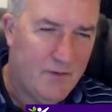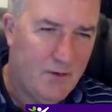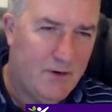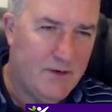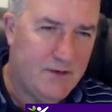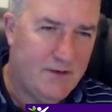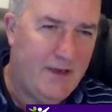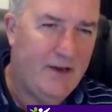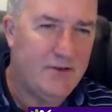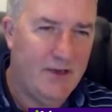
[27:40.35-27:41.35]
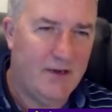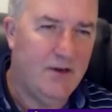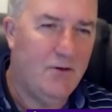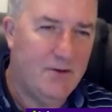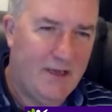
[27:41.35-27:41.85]
Whereas they're saying,
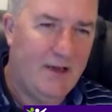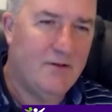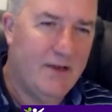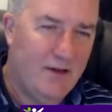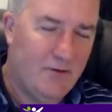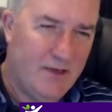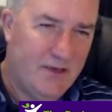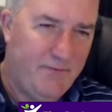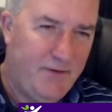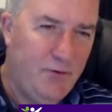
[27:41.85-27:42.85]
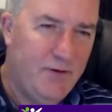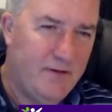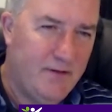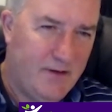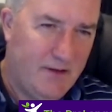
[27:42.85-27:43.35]
no, it's LDL that
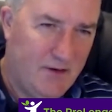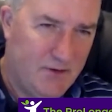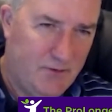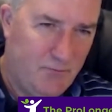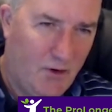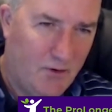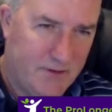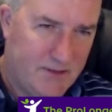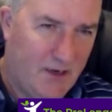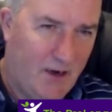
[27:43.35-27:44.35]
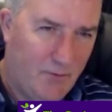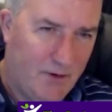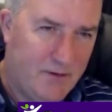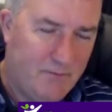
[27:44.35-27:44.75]
diffuses into the artery wall to start with.